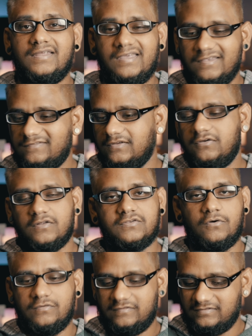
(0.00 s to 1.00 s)
on the case, the
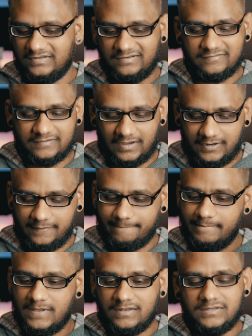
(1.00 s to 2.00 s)
cutouts, the design,
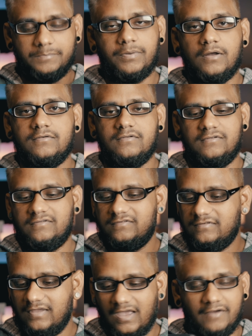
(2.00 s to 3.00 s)
the
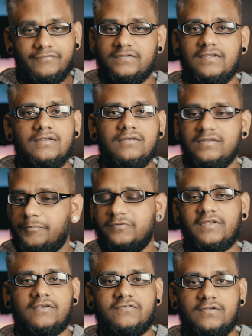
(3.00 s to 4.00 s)
buttons, everything, the
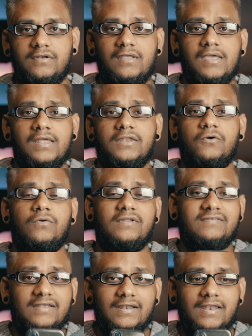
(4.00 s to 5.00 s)
protection. The
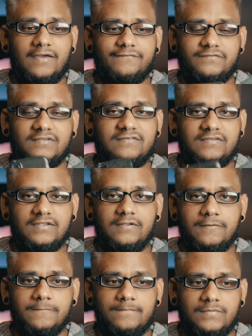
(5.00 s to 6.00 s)
only thing left to
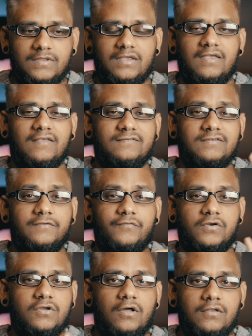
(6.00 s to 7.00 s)
see is the
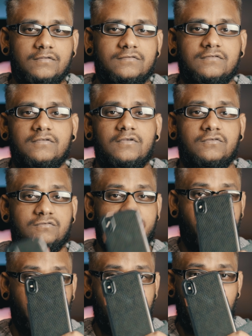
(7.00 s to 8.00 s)
different colors. So
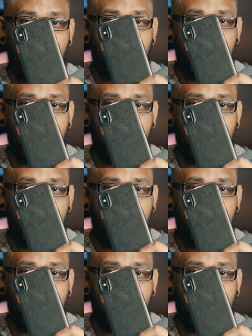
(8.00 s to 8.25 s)
from the black